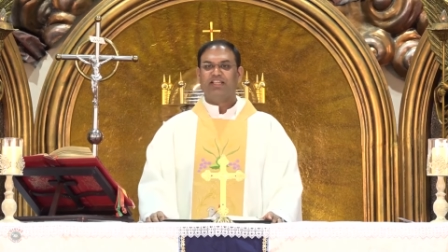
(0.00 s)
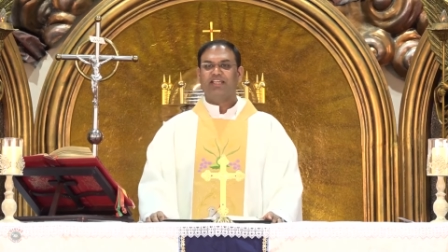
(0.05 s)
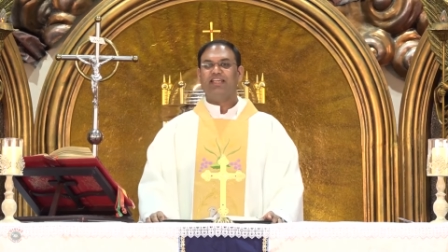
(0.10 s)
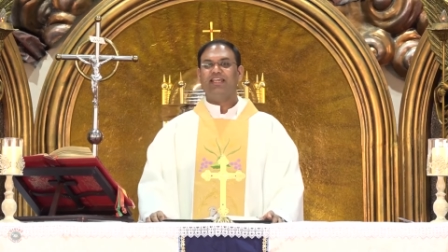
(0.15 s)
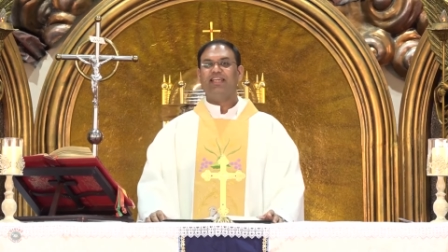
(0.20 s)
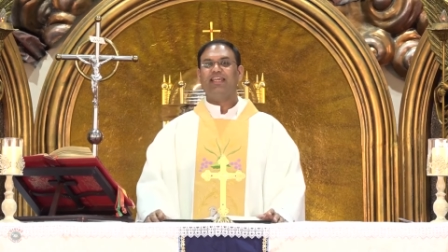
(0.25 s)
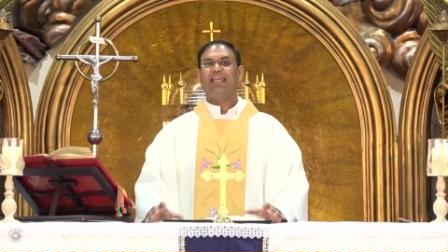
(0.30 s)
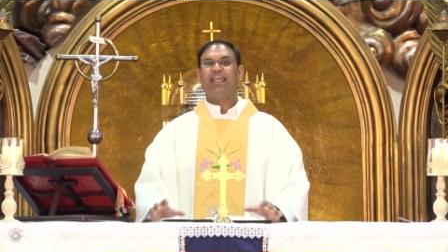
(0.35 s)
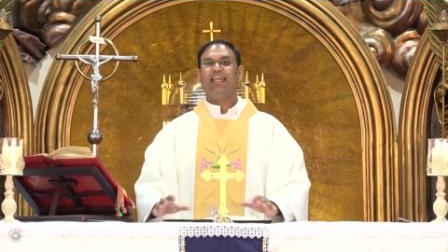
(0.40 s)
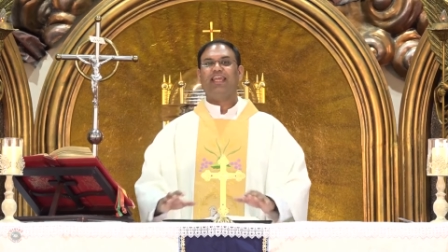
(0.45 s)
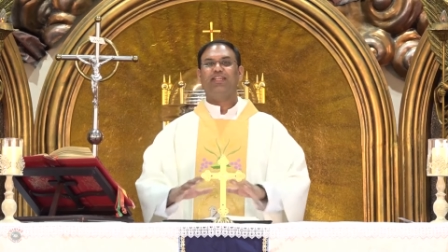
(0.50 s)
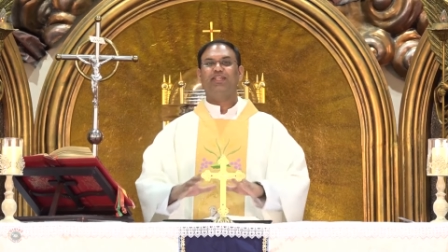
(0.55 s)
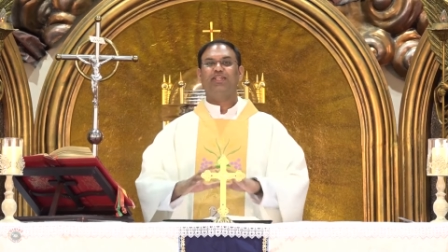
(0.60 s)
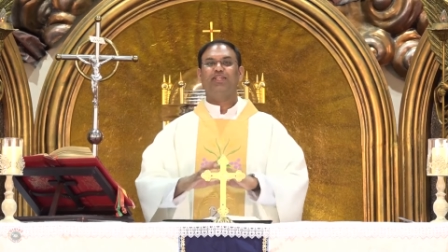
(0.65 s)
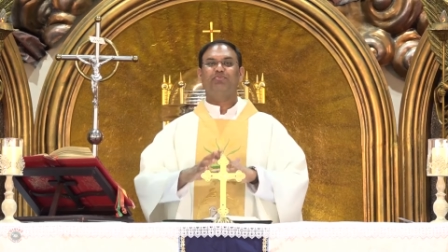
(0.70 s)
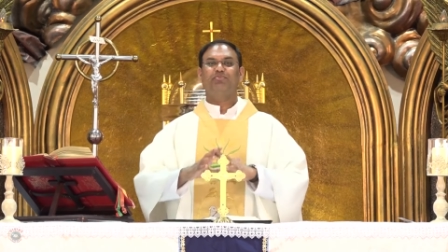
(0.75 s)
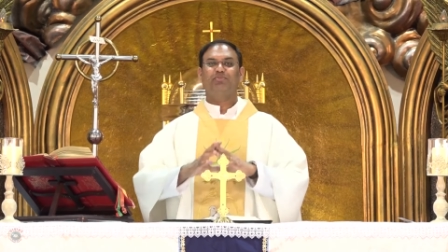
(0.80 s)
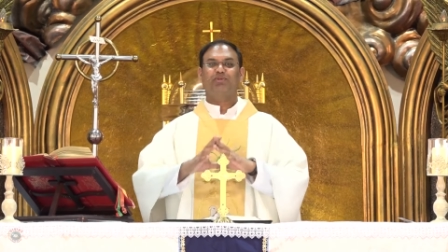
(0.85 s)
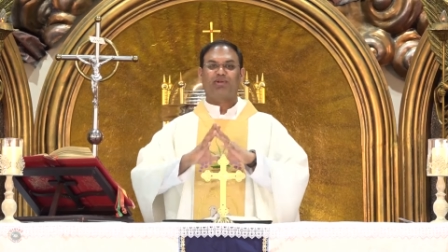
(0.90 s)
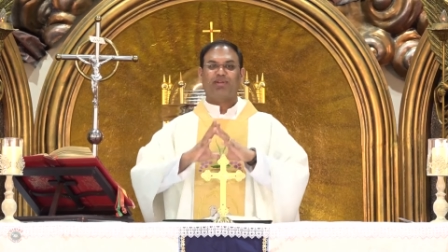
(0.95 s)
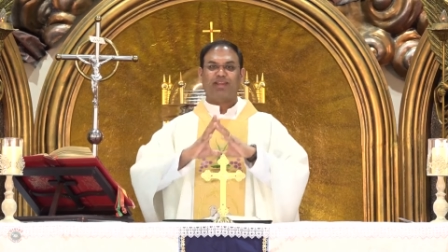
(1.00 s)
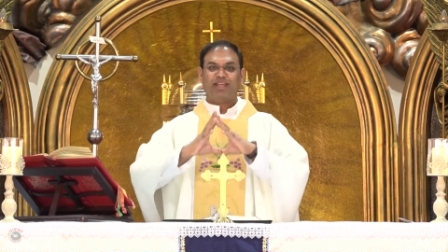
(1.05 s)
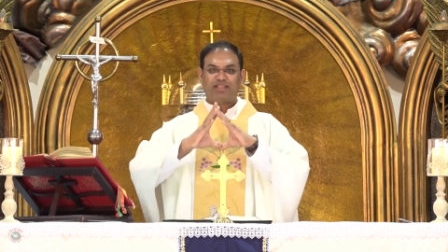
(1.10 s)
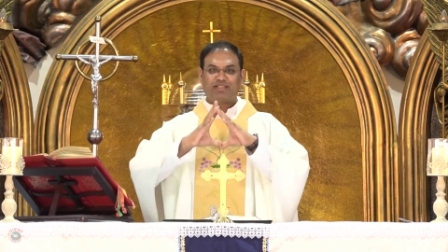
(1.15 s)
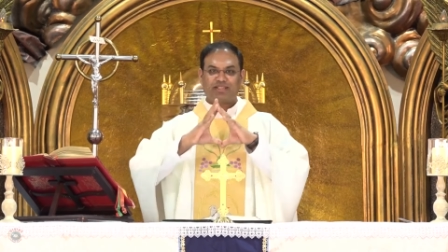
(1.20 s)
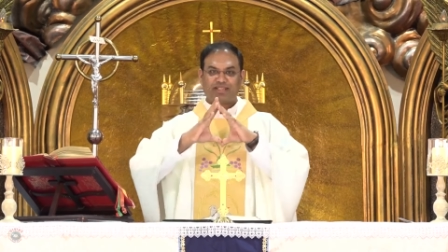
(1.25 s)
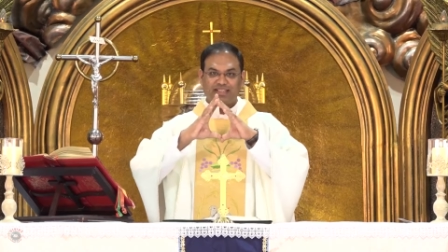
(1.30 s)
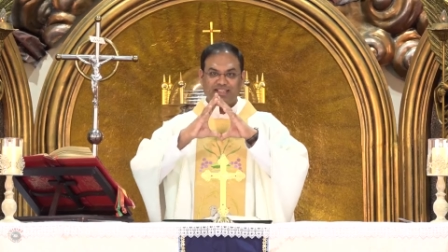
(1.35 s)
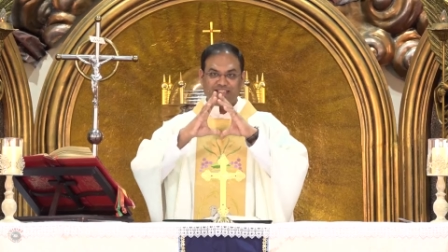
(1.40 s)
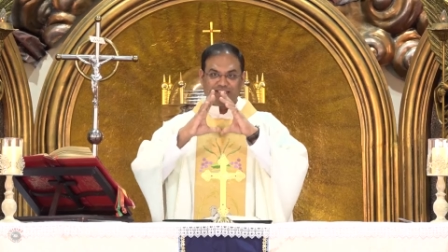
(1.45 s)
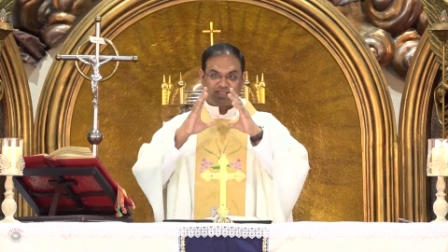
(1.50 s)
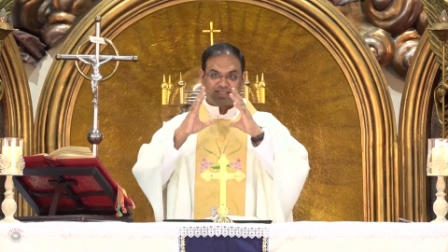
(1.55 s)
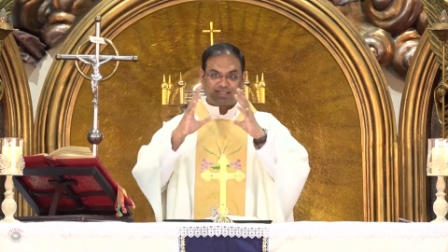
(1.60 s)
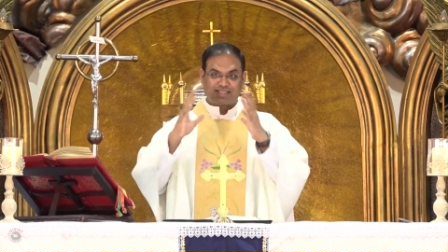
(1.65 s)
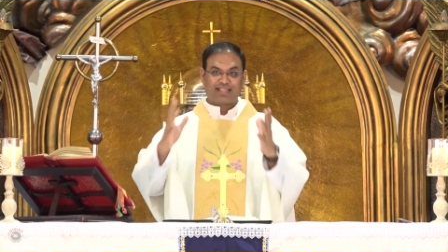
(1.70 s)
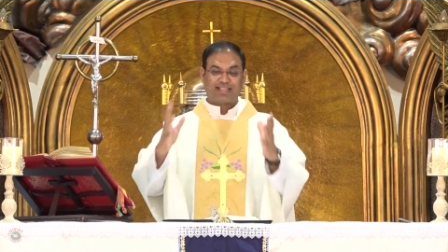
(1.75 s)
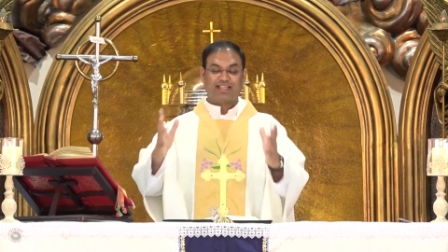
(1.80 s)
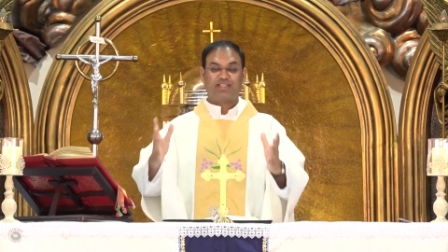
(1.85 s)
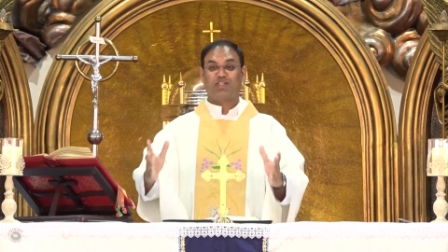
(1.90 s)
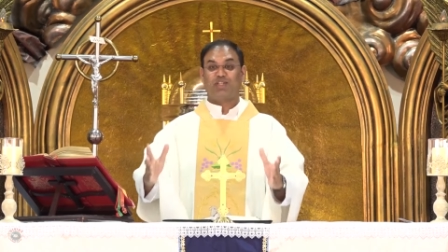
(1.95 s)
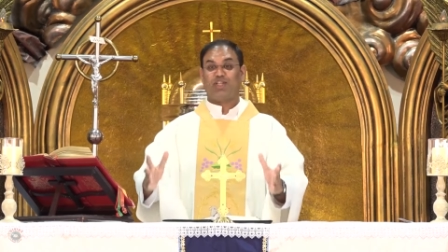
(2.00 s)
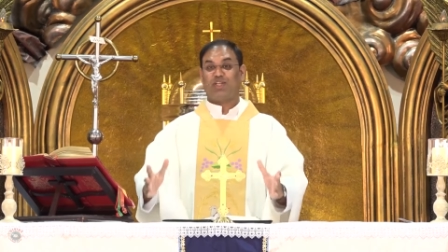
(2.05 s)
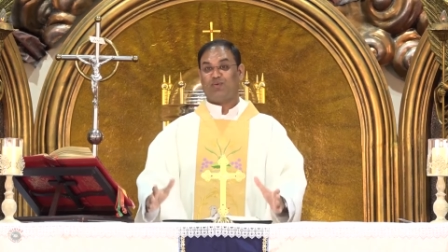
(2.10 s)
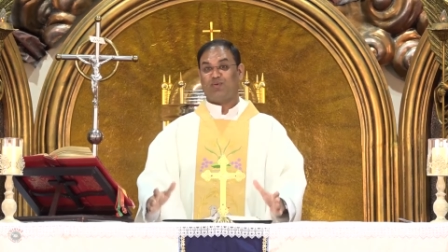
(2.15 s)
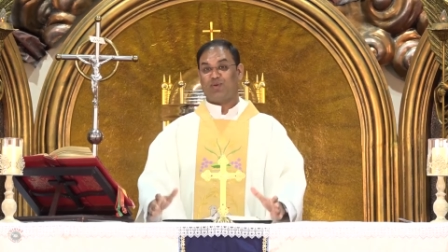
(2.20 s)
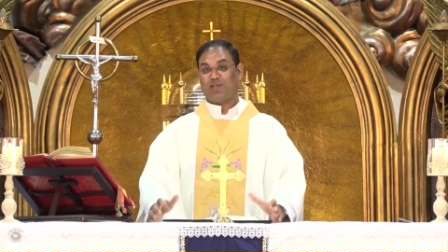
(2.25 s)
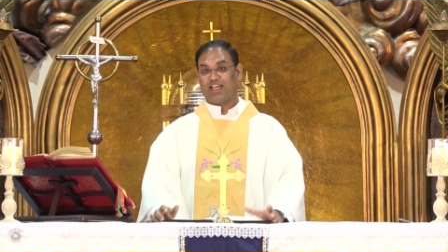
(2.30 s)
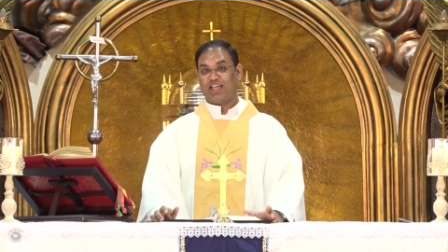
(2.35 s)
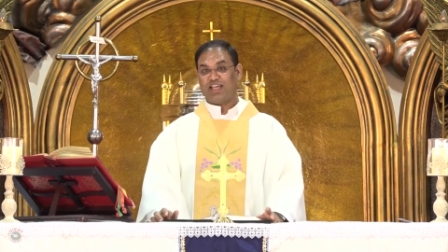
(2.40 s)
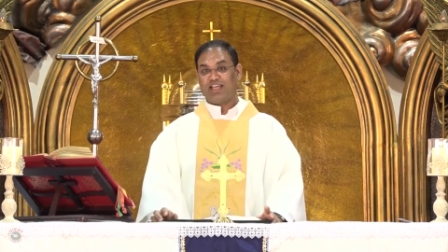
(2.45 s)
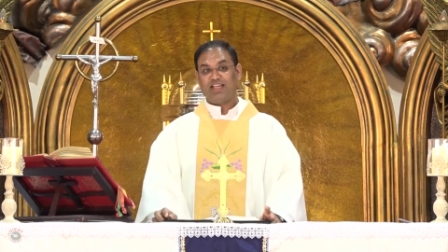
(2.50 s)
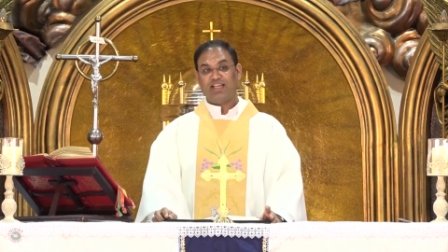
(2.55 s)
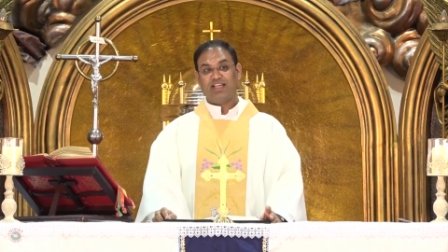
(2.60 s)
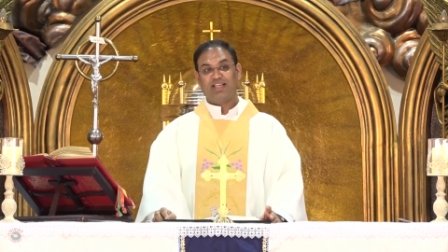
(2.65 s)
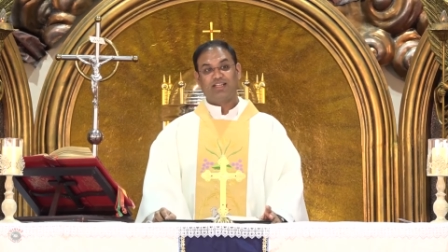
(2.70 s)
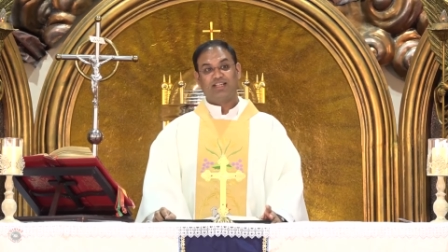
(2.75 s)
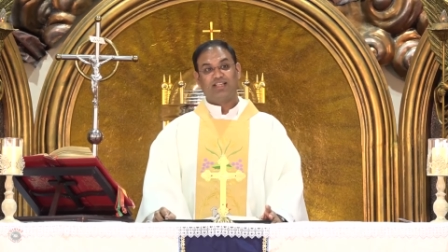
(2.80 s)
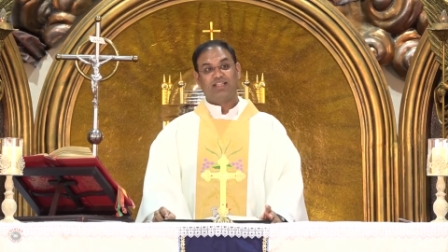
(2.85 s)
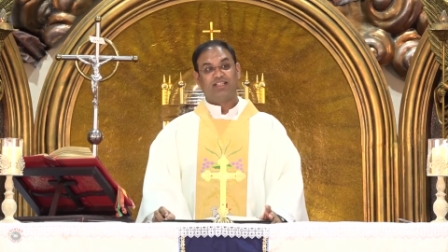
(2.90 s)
He enumerated in such a way